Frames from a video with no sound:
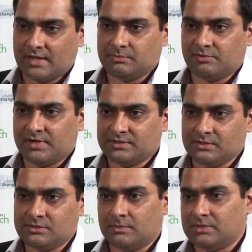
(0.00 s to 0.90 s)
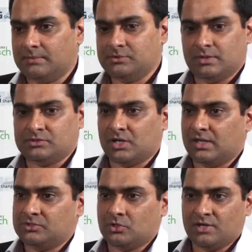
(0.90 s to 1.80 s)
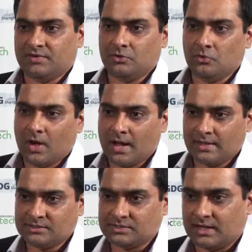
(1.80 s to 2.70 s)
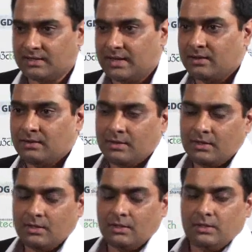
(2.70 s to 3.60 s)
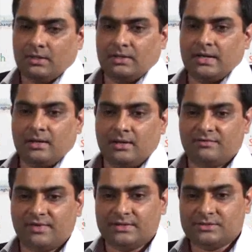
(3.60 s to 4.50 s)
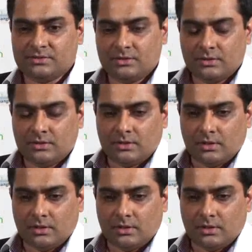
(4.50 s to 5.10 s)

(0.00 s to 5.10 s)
financial professionals. Sometimes there's not even a UI. It's just like a data interface.